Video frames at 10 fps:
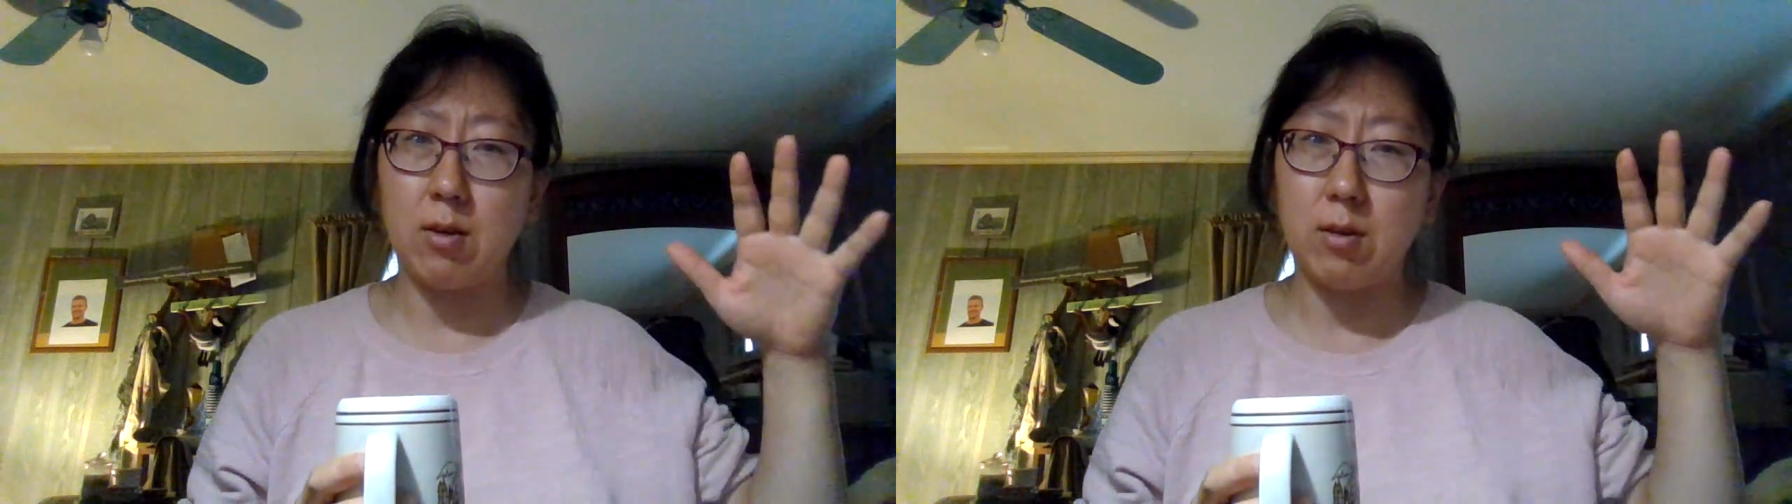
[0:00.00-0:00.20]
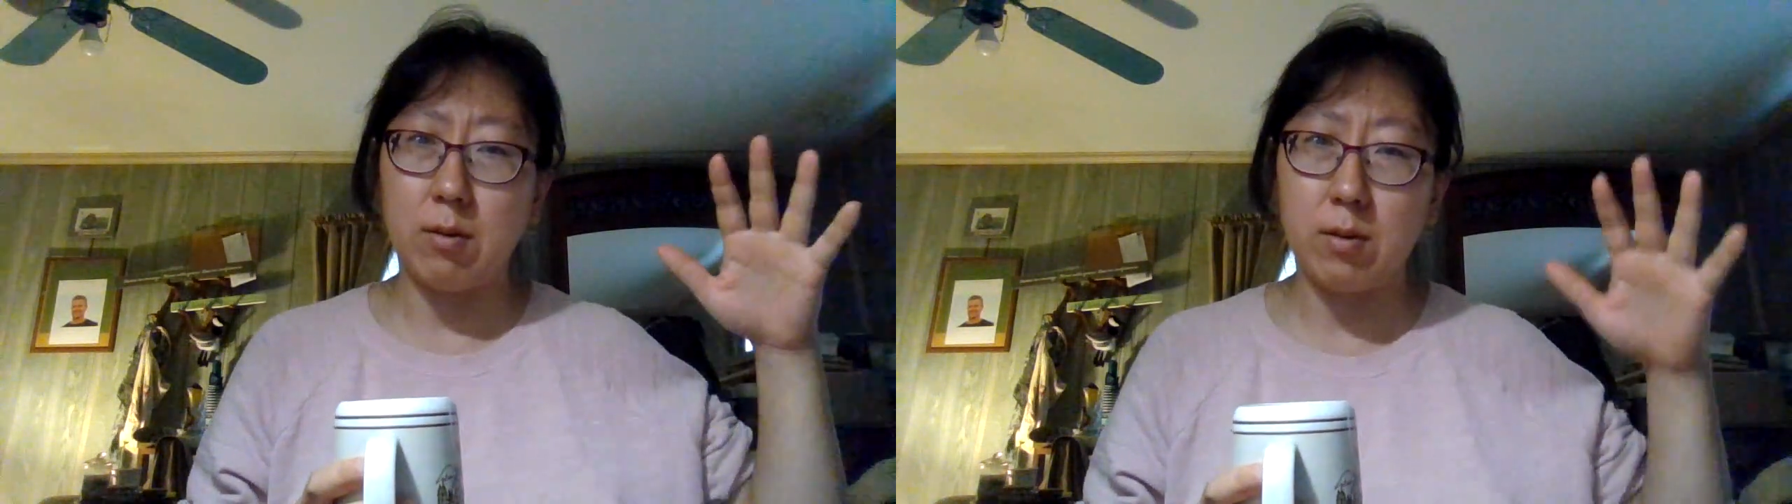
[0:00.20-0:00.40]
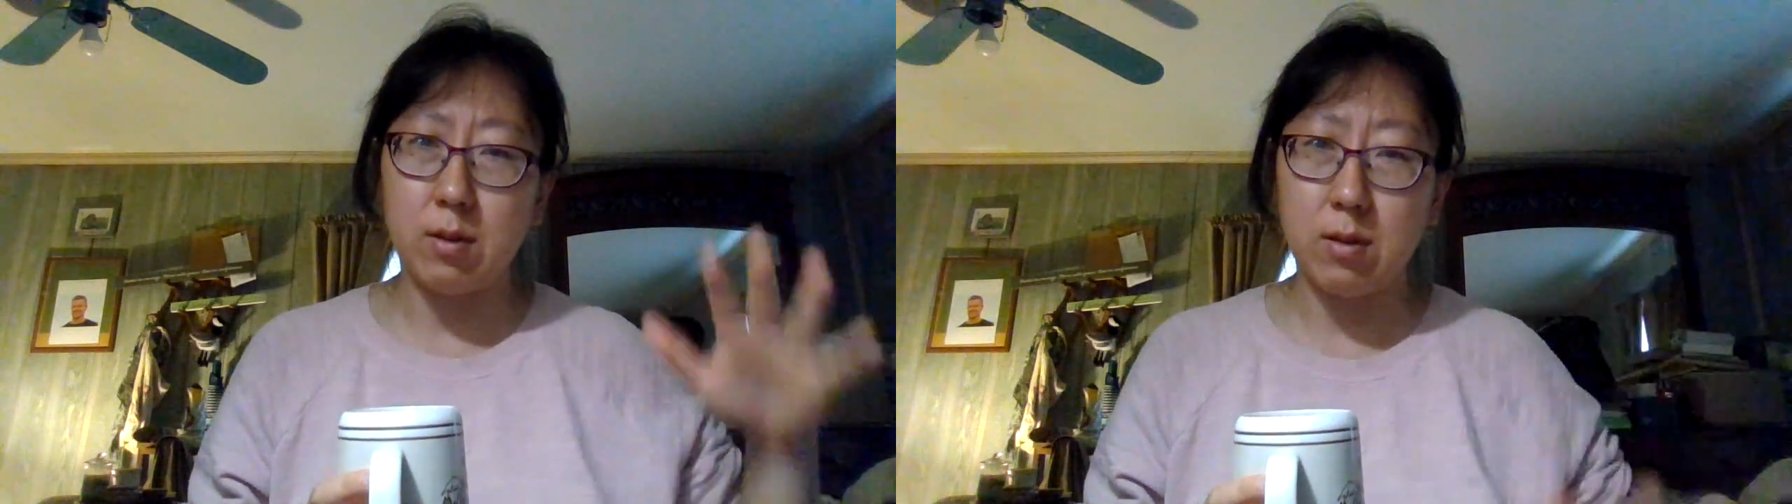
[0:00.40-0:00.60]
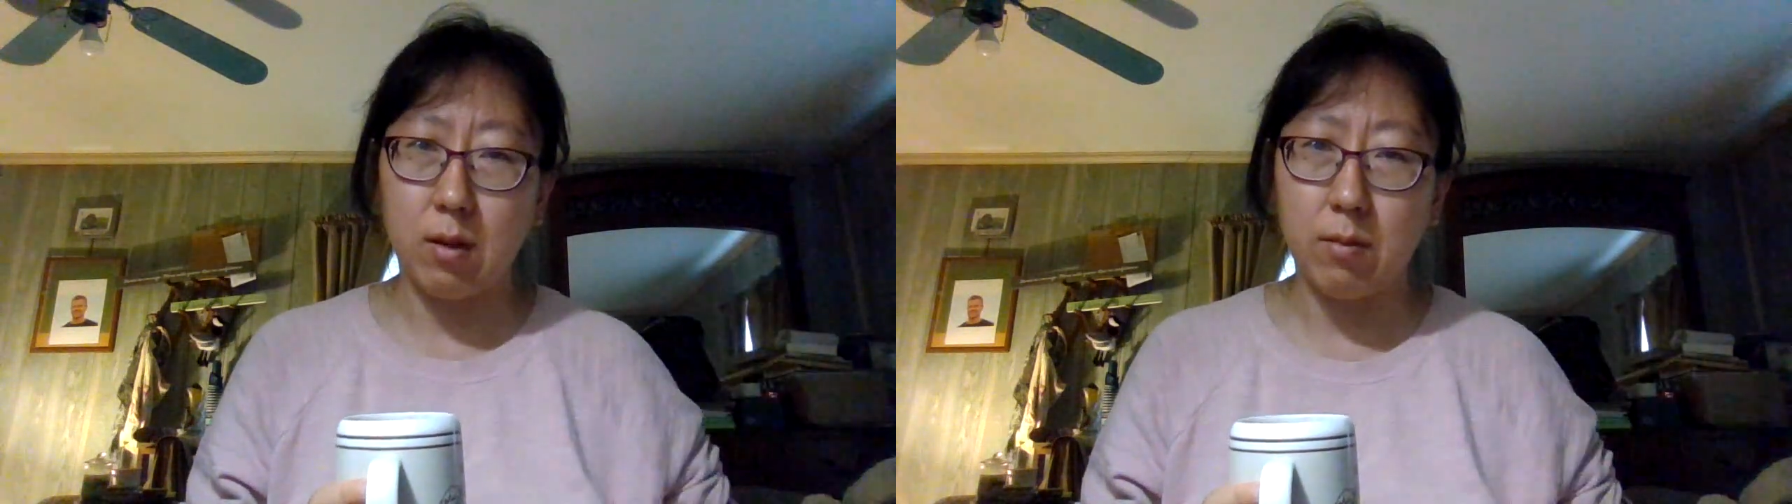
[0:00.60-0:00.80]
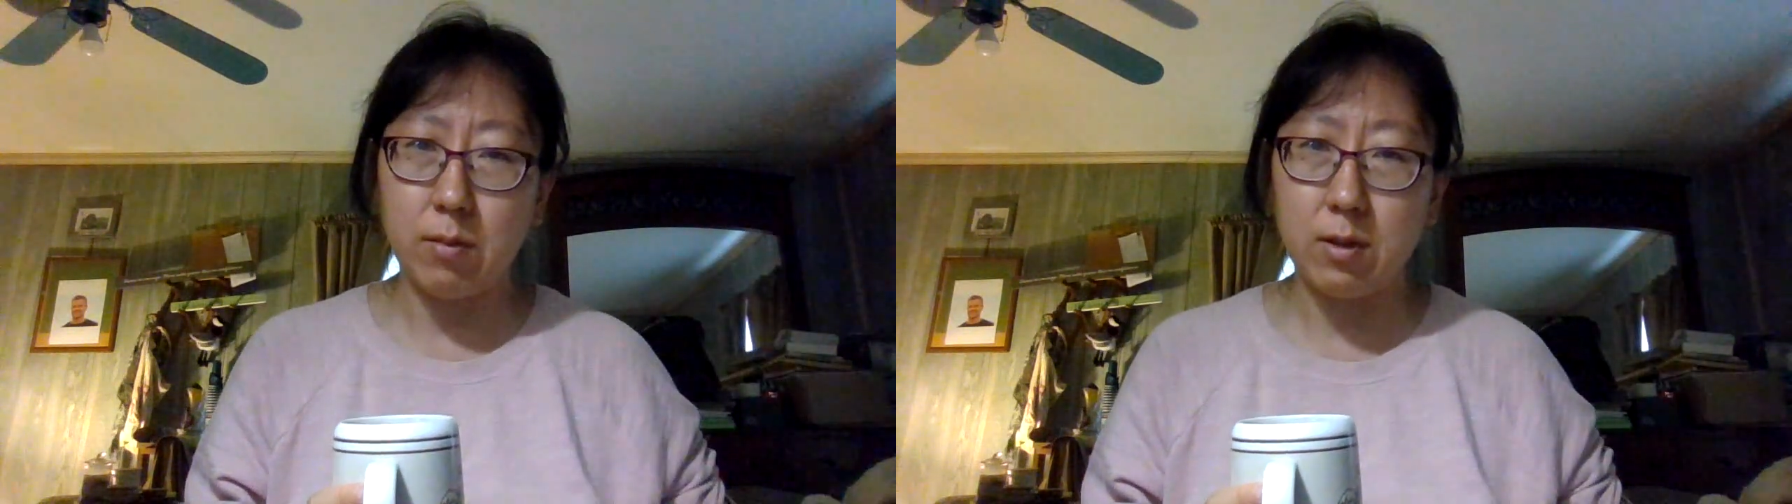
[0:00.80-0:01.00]
at the
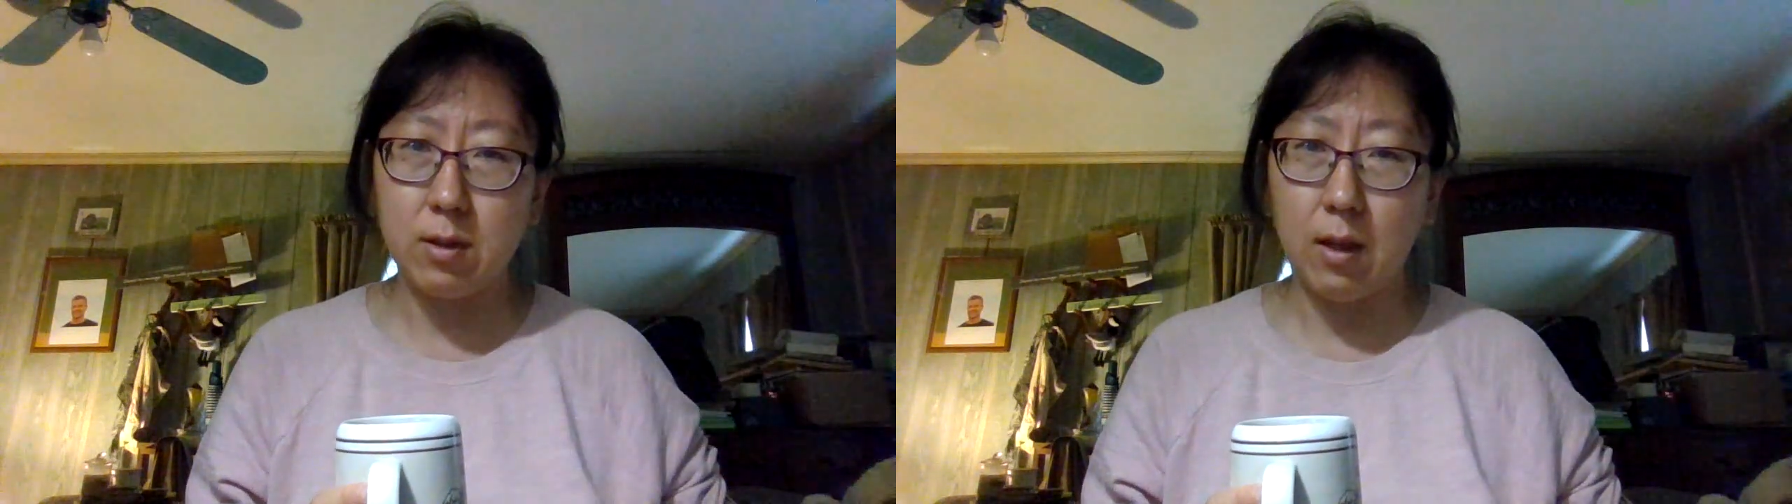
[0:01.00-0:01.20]
dumps,